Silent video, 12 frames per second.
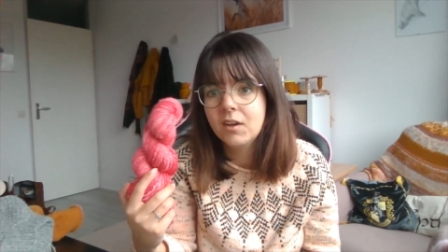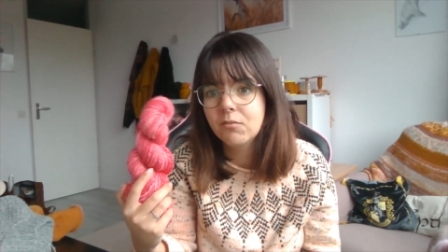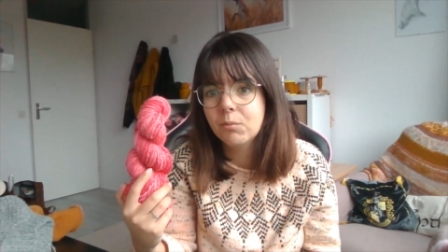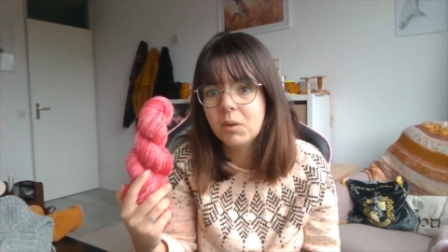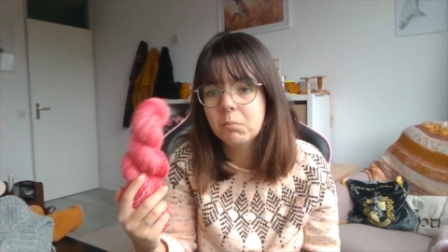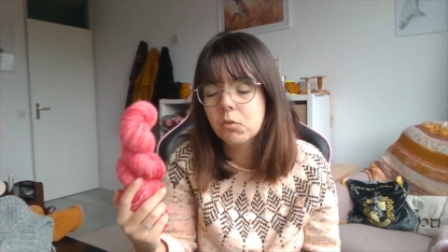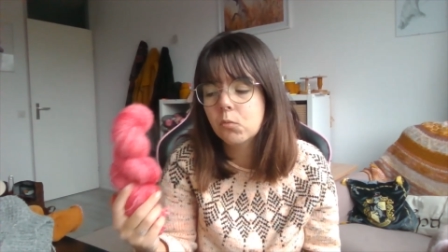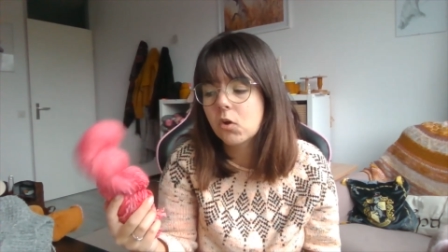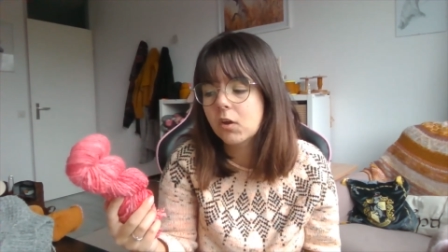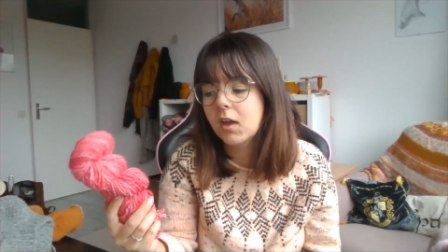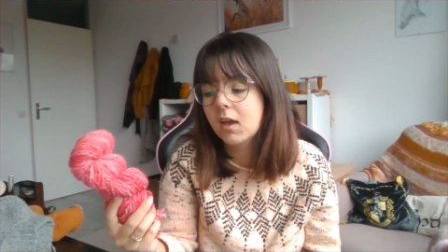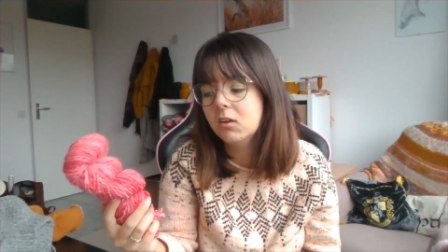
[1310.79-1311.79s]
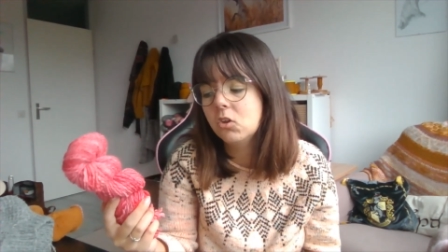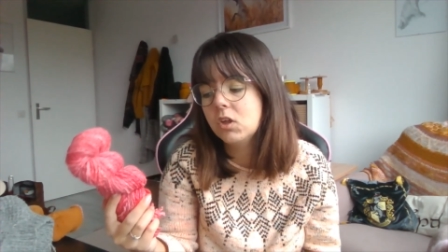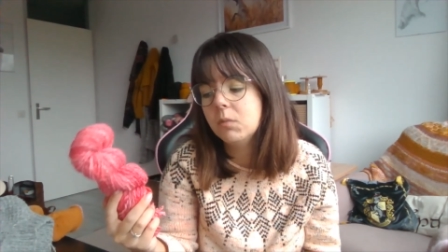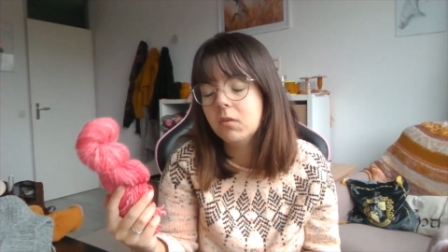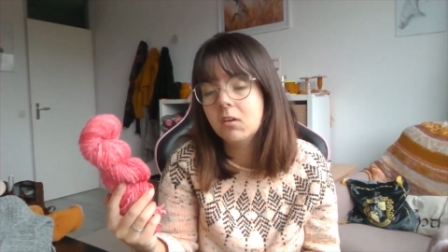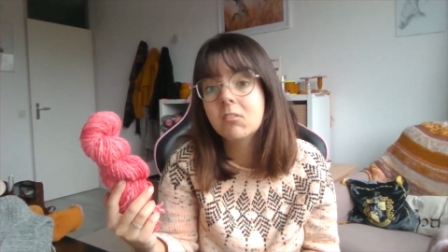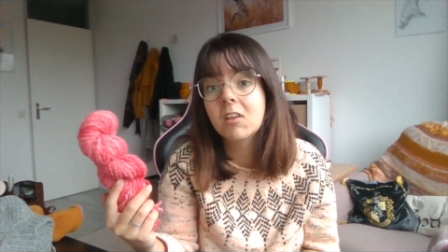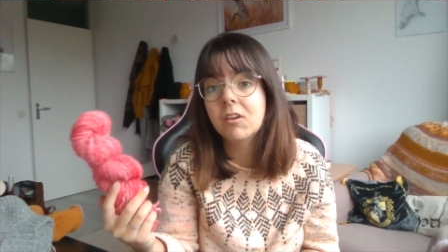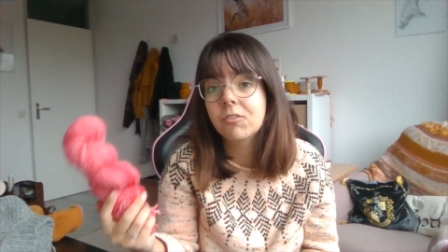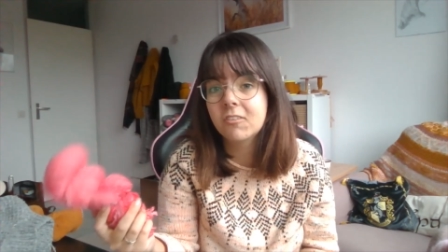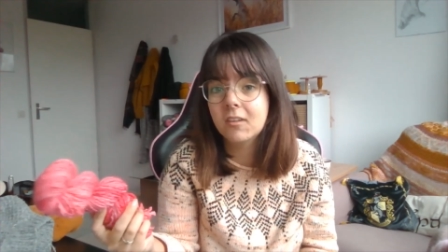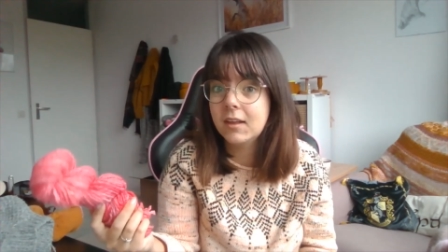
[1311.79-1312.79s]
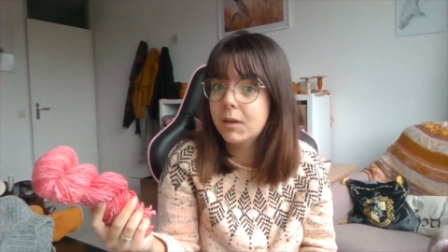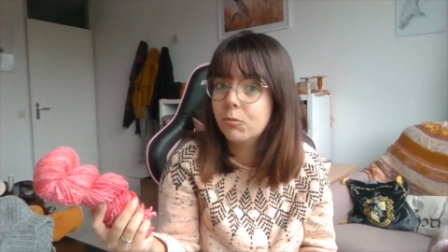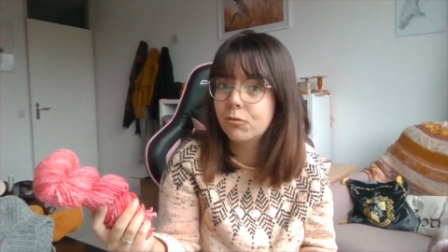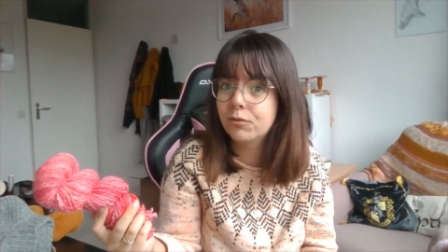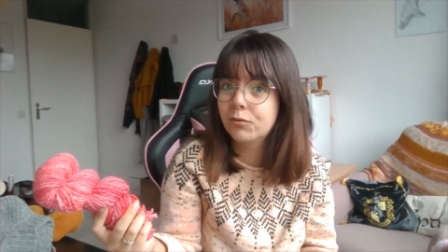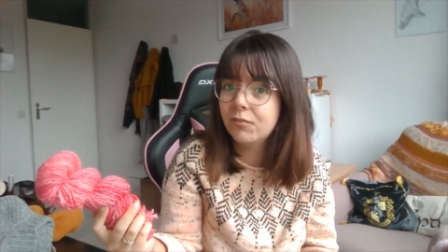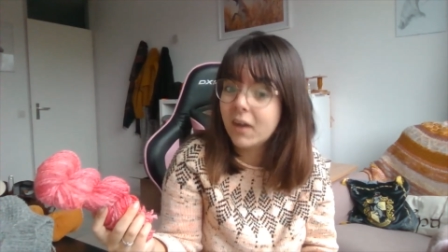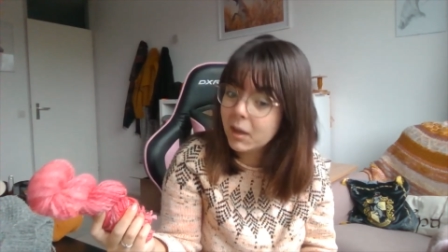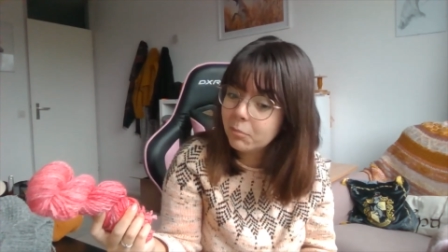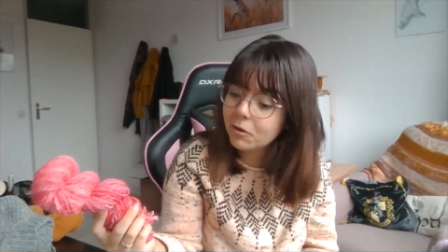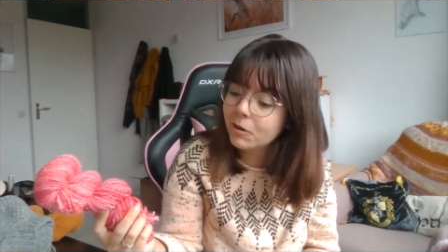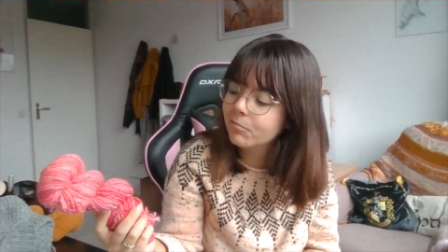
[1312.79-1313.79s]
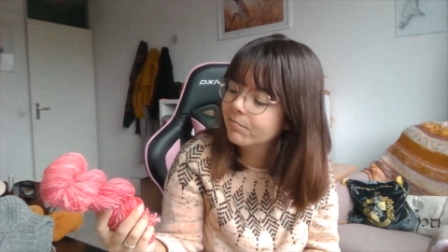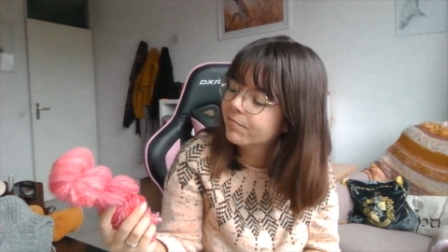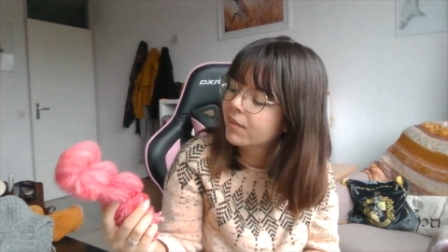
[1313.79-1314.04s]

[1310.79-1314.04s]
Remember what kind of sheep, because I lost the label of the fiber.